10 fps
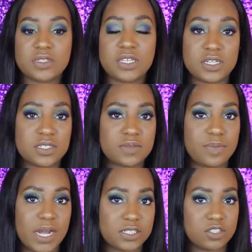this
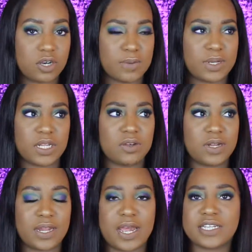boxy charm
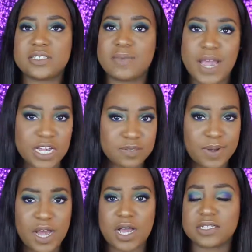included like
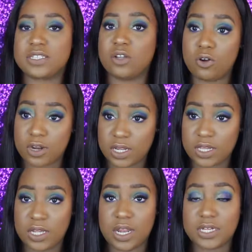Smashbox, Laura
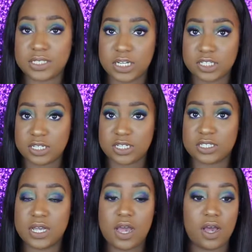Lee, Los Angeles,
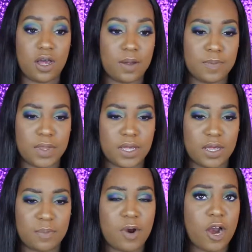
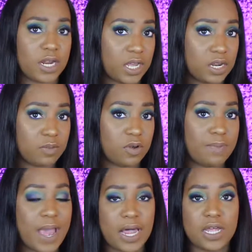the Party Animal
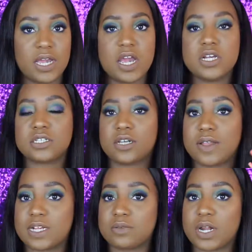palette. So
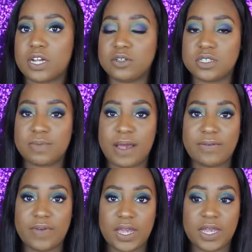that's what I use on my
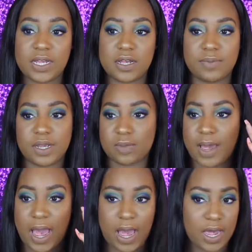face. I mean on
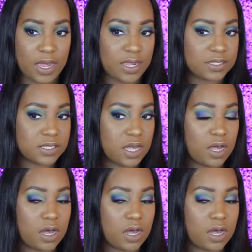my eyes.